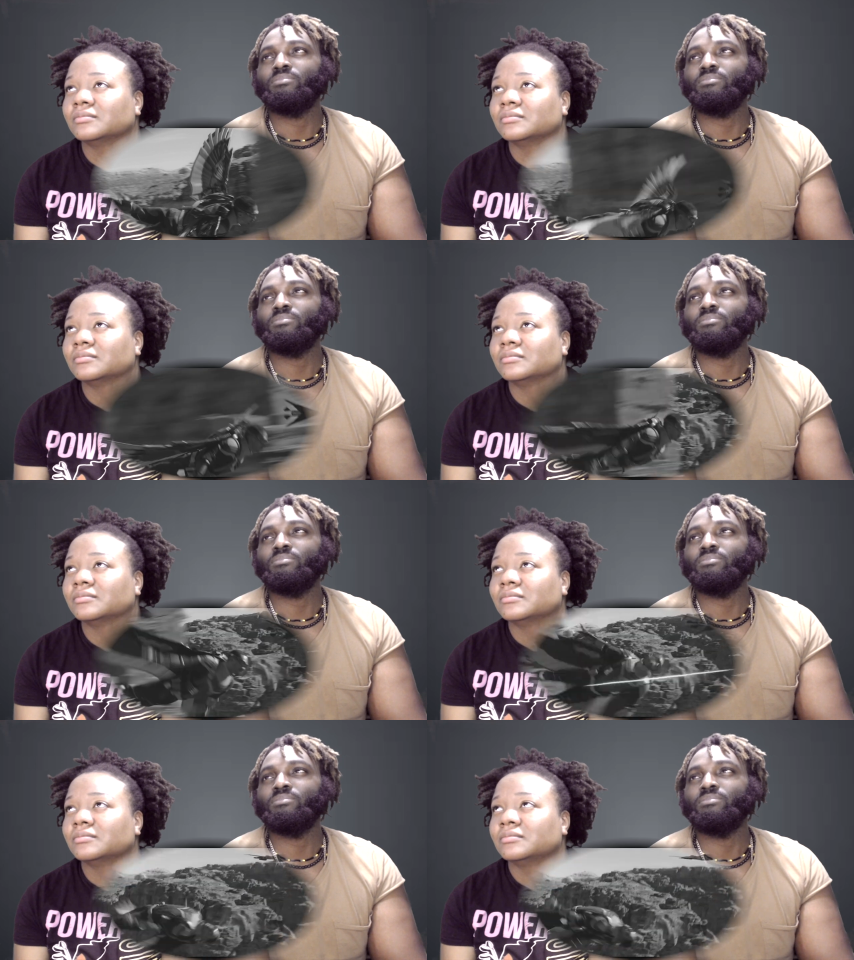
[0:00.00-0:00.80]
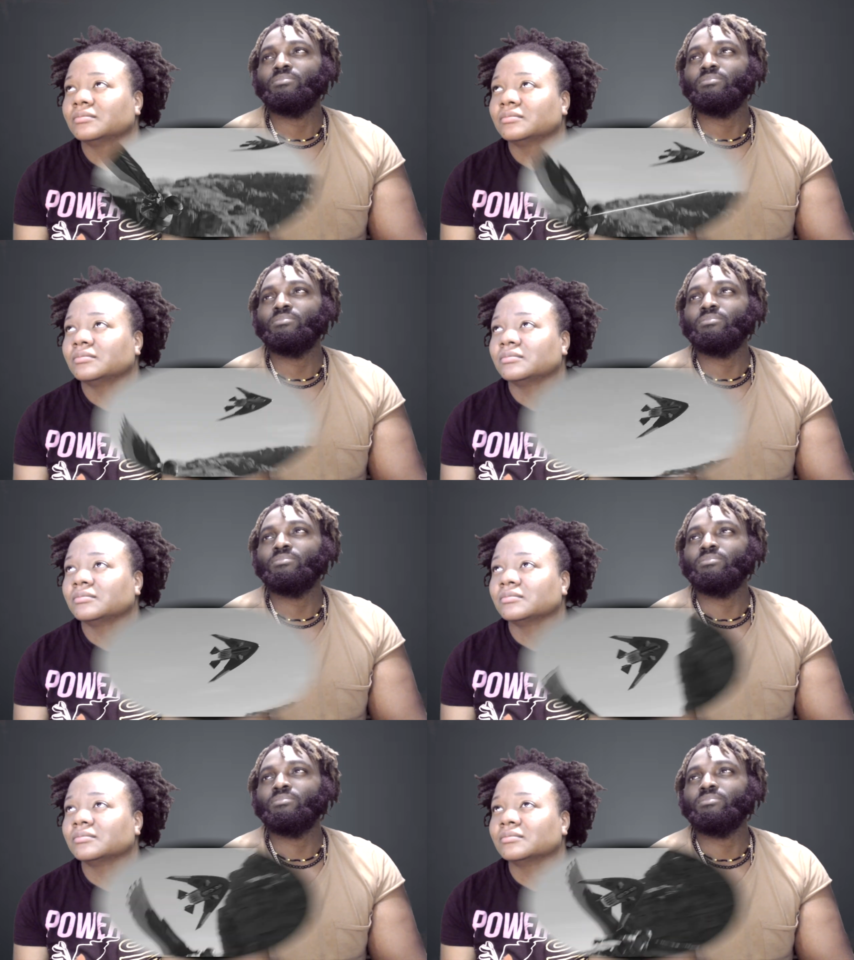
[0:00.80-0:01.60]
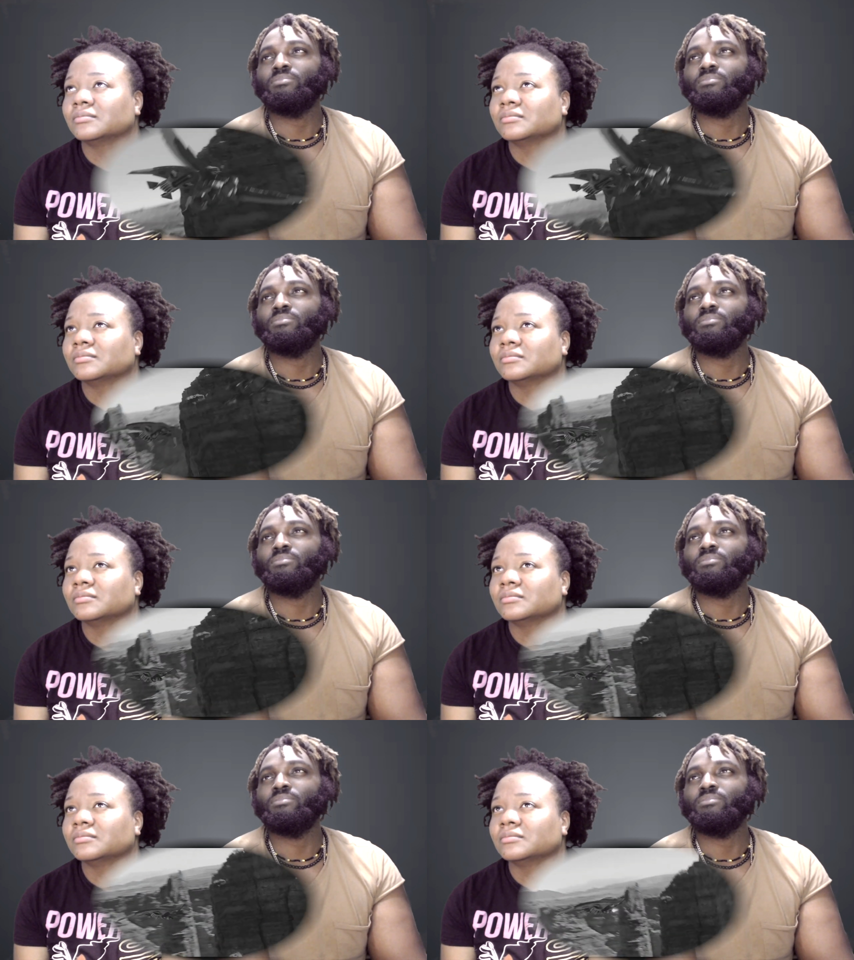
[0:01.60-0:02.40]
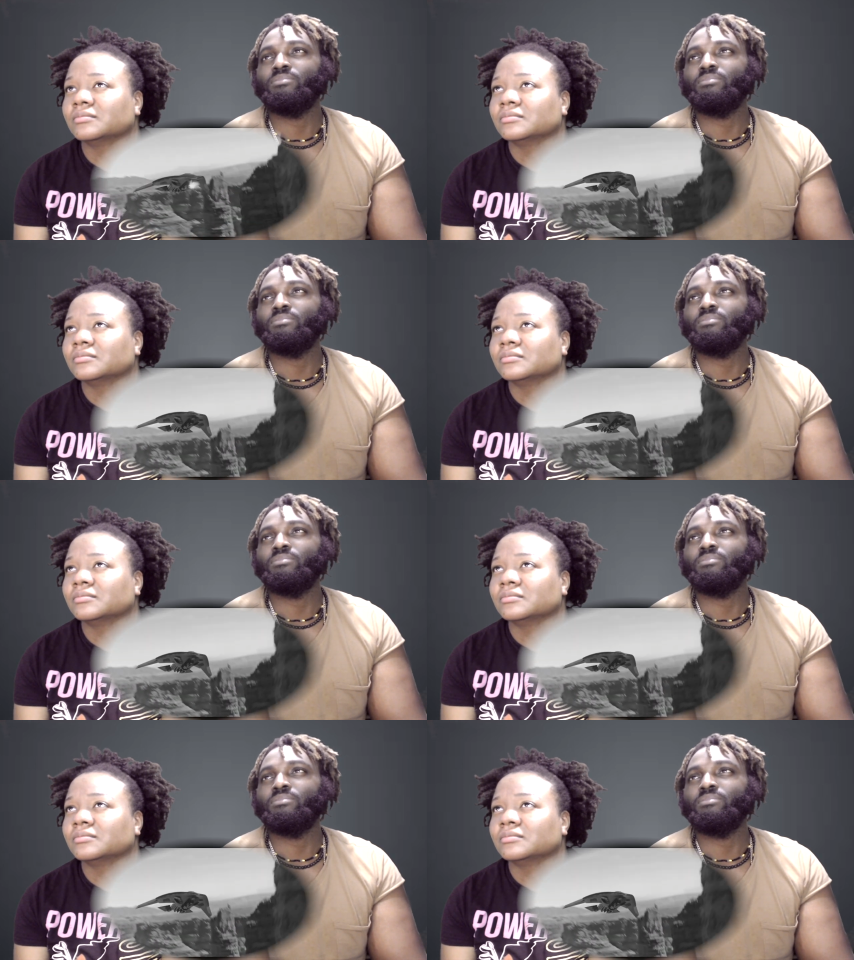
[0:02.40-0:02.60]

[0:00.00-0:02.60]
(silence)